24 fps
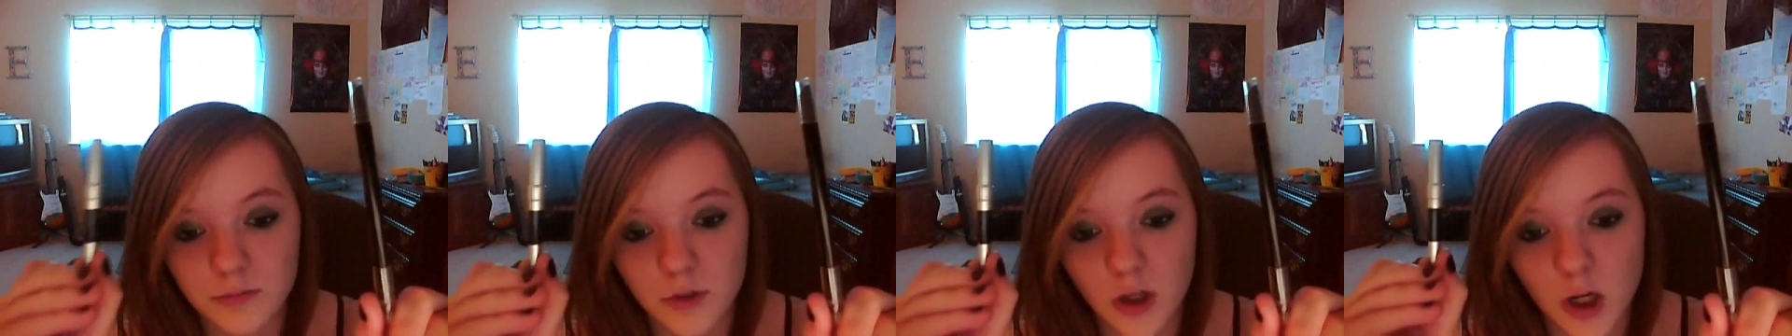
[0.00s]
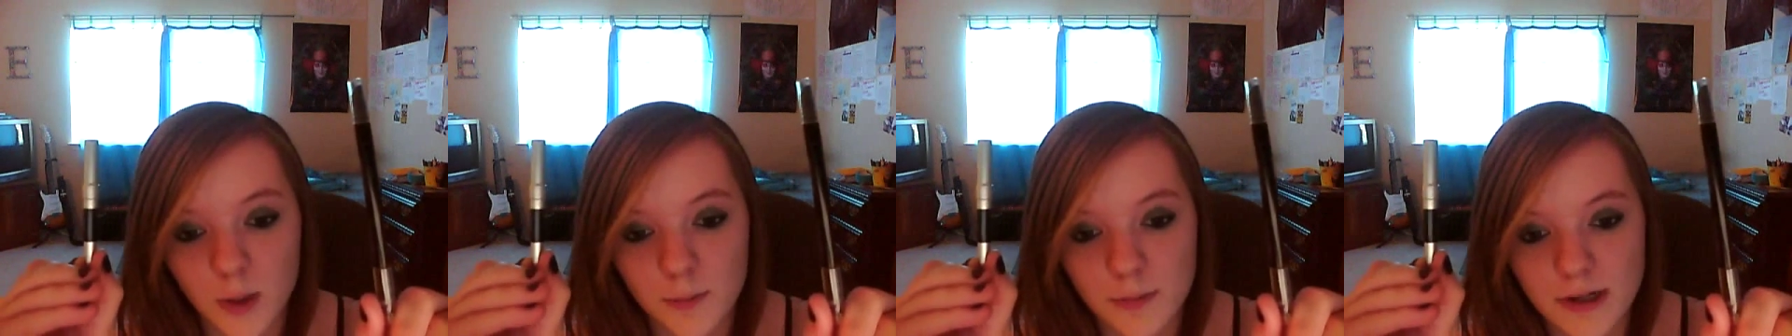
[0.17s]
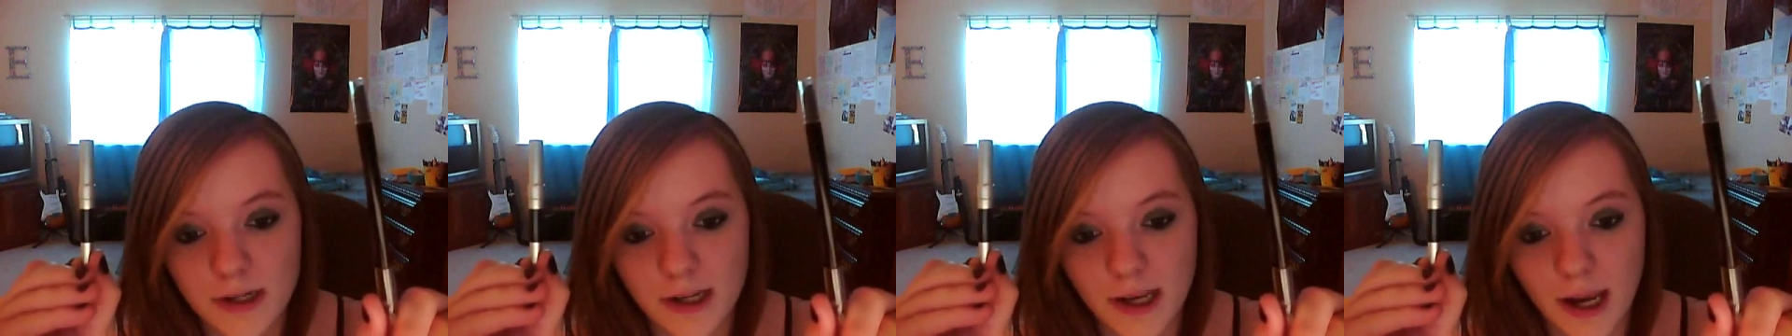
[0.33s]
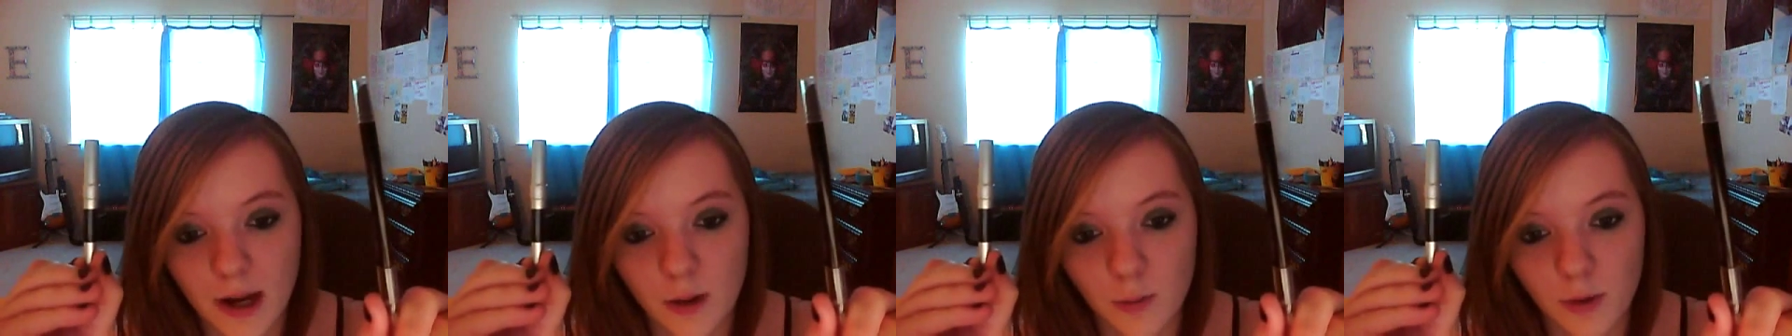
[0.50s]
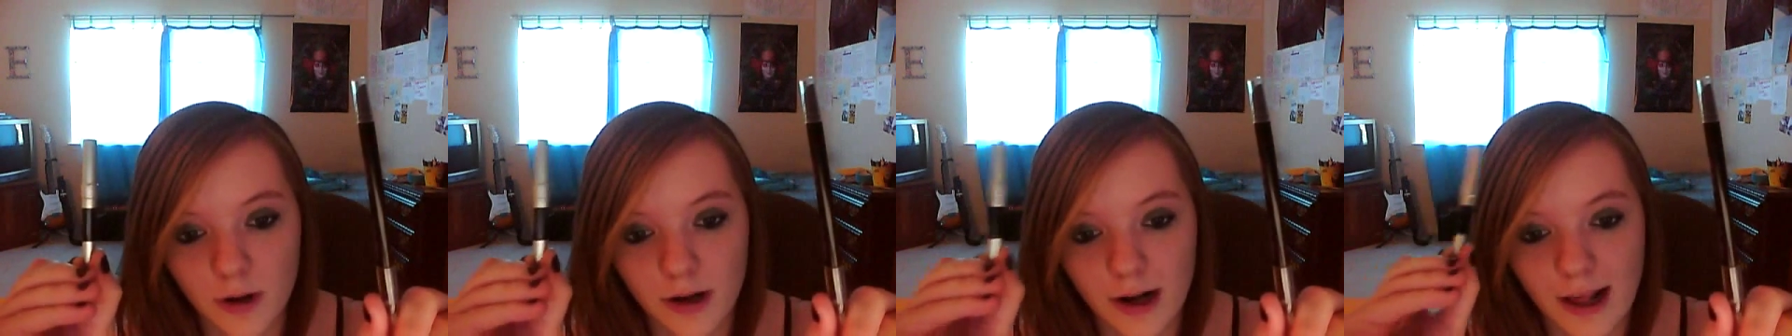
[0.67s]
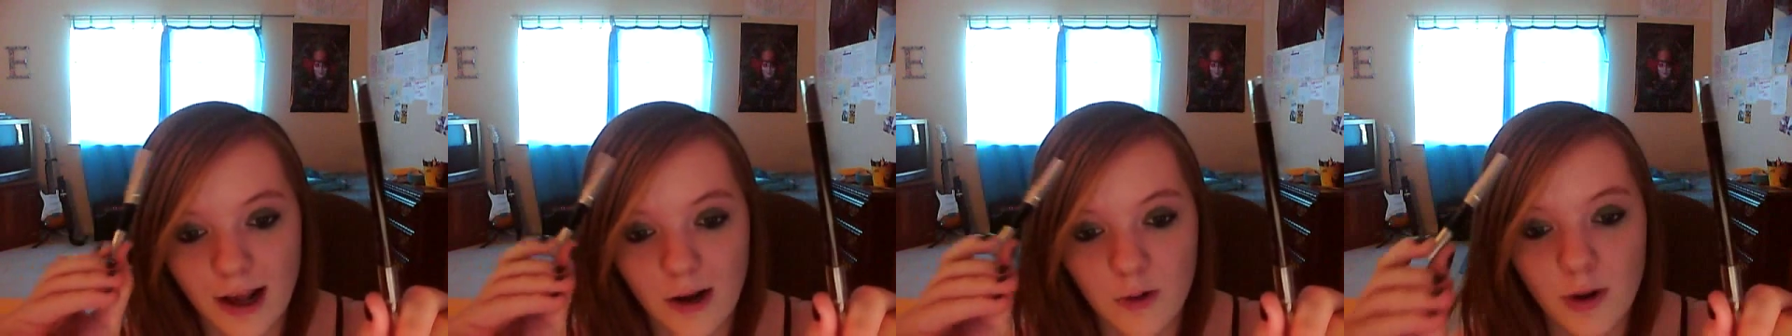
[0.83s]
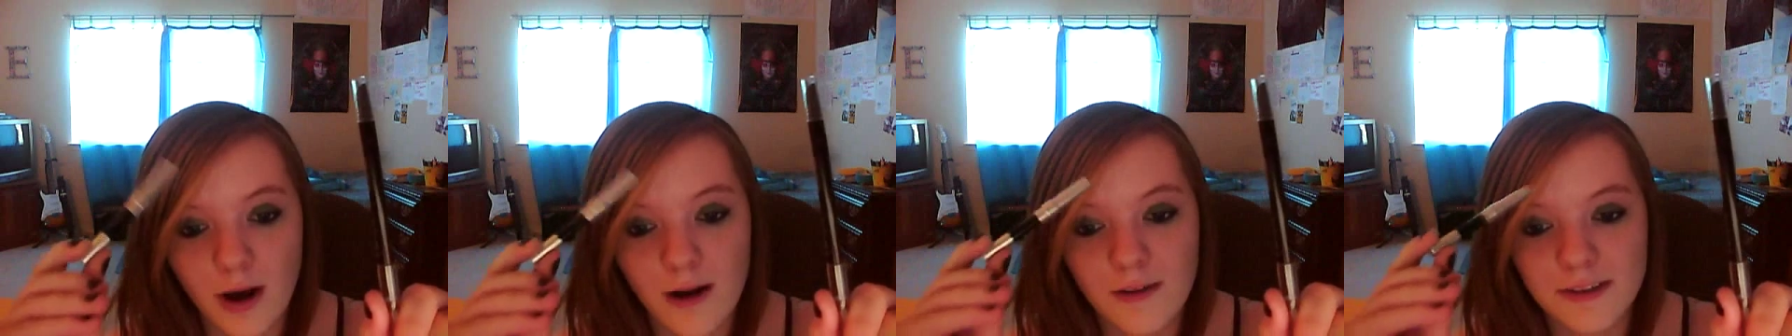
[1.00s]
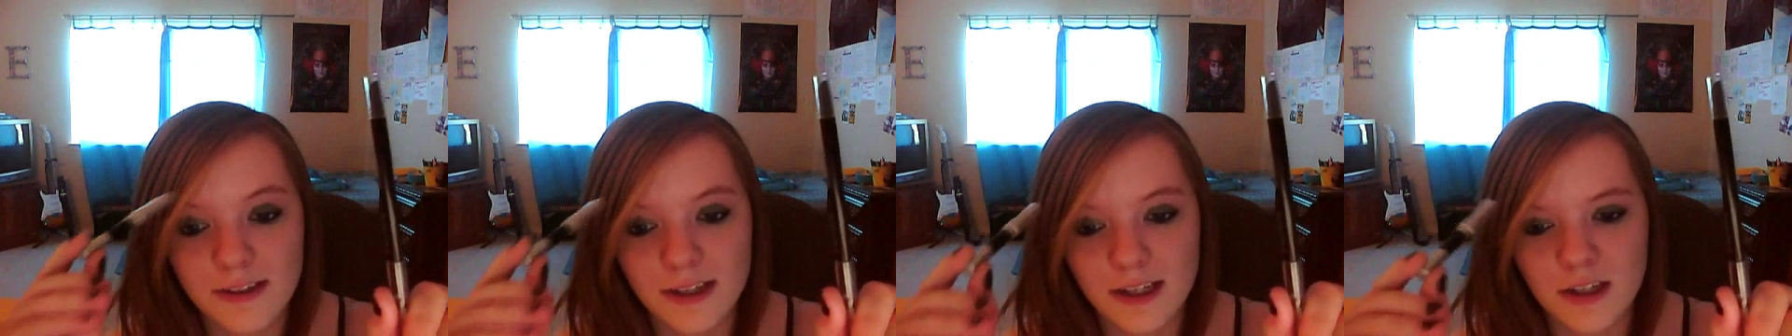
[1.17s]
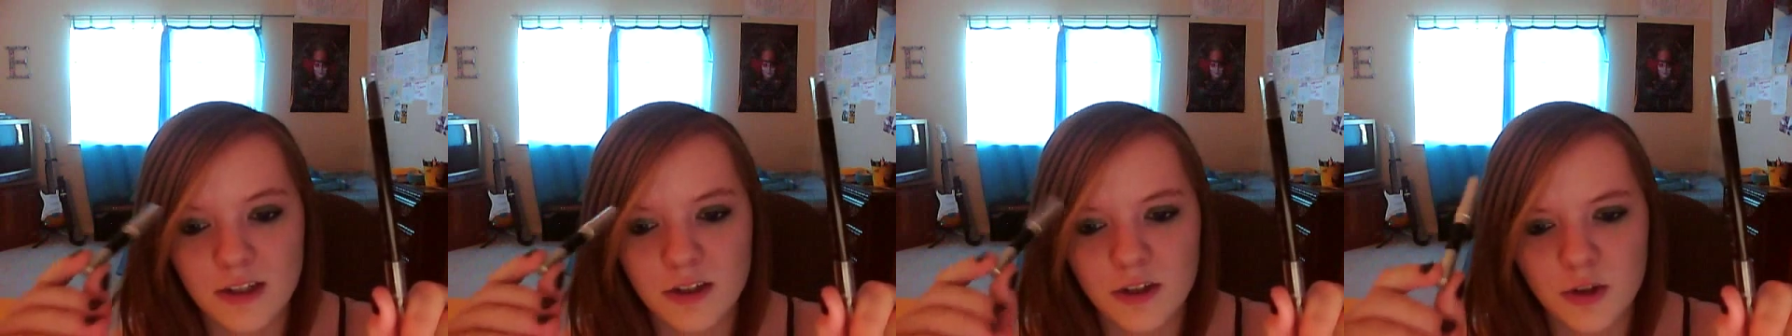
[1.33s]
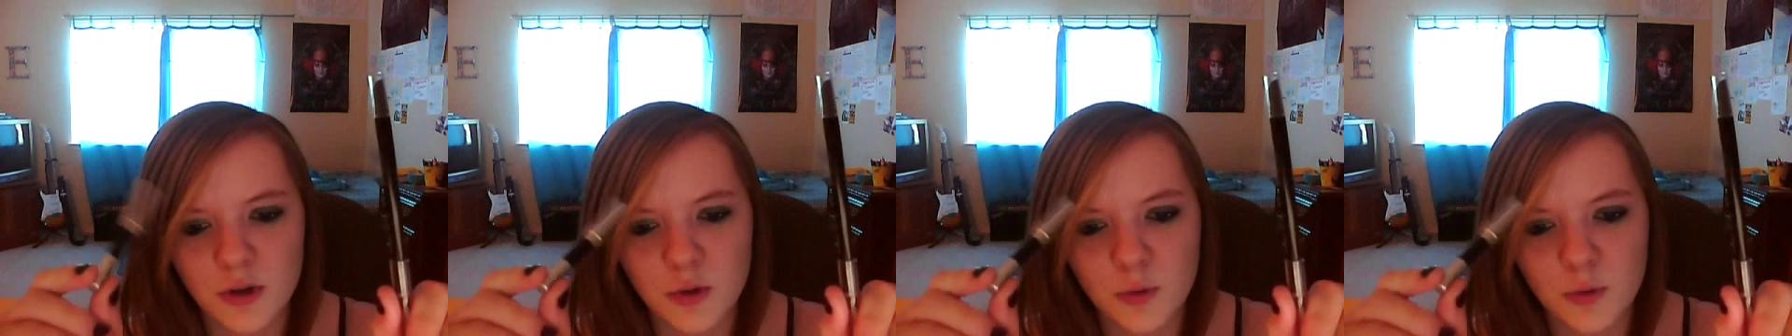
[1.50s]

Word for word: my Urban Decay one.